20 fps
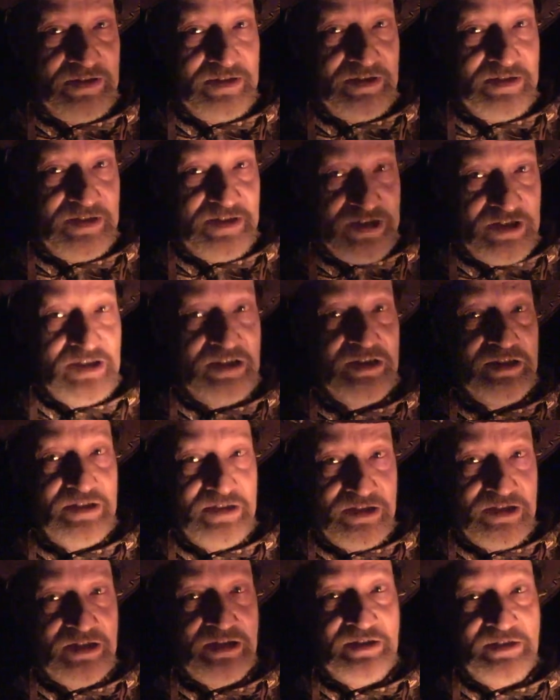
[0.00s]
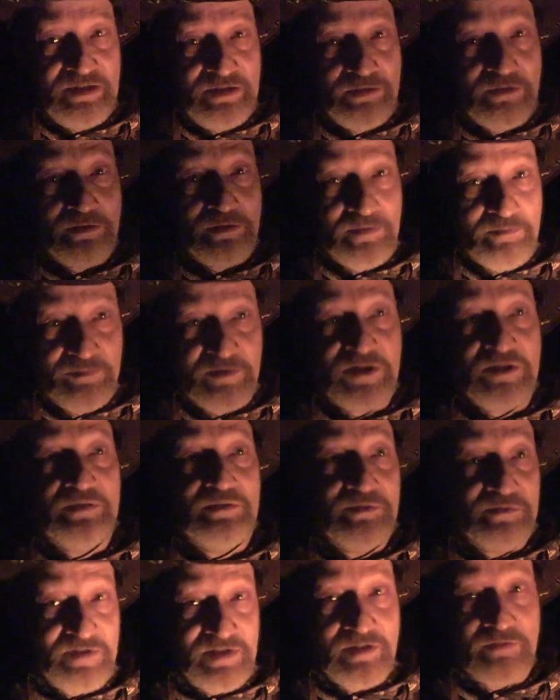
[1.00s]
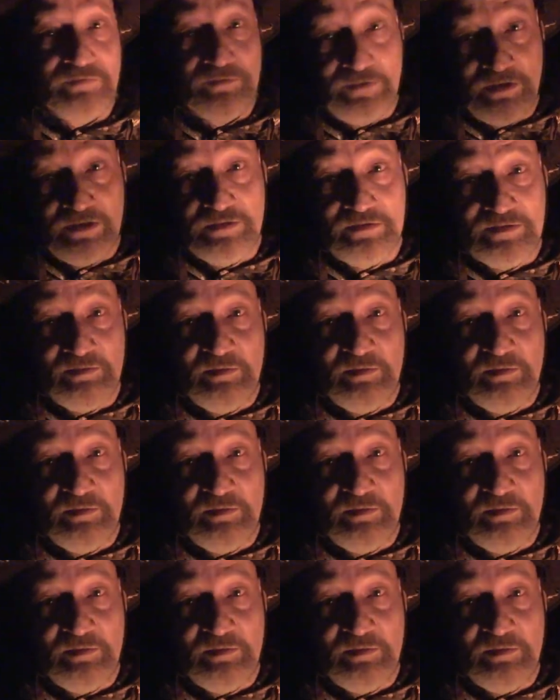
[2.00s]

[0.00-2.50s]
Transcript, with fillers: she, she heard them too several years